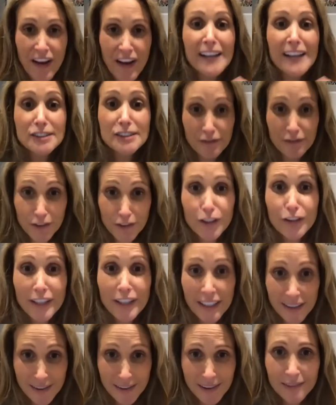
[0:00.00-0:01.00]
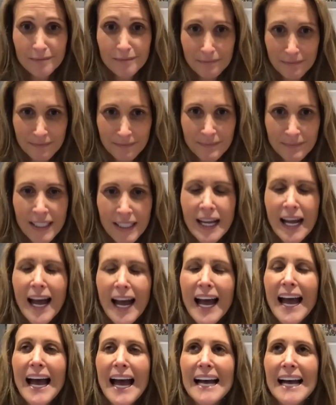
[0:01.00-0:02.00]
but a woman who understood the role
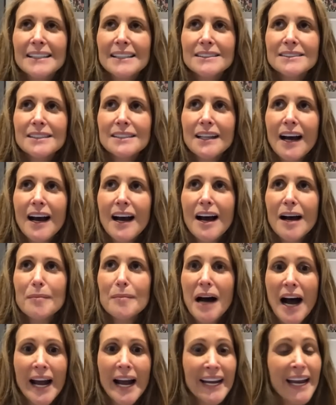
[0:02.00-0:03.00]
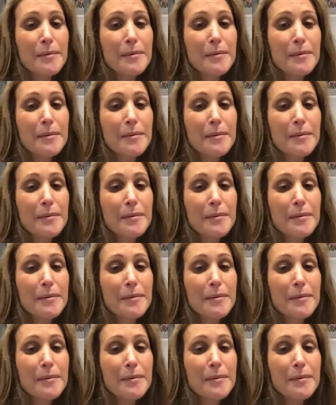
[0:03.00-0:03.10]
she had chosen to play.